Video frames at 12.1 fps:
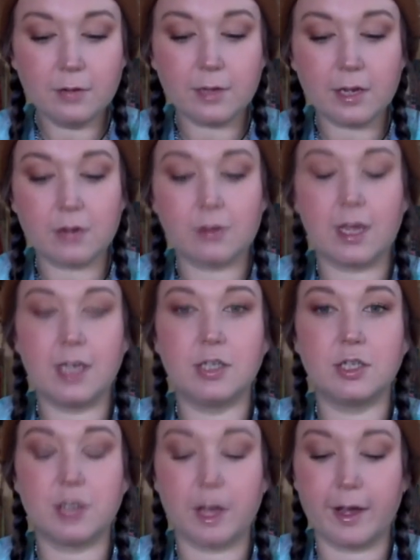let your light
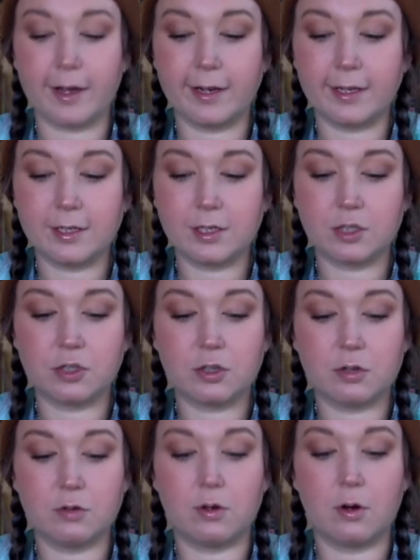shine to
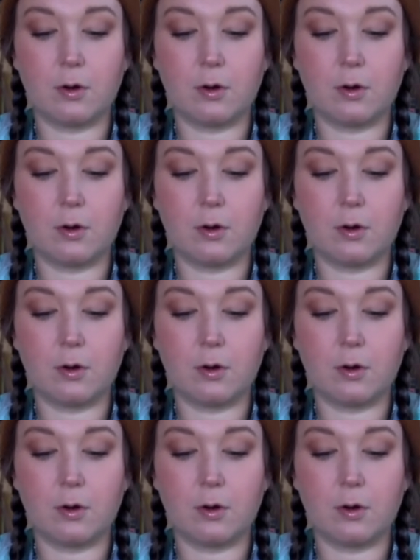show the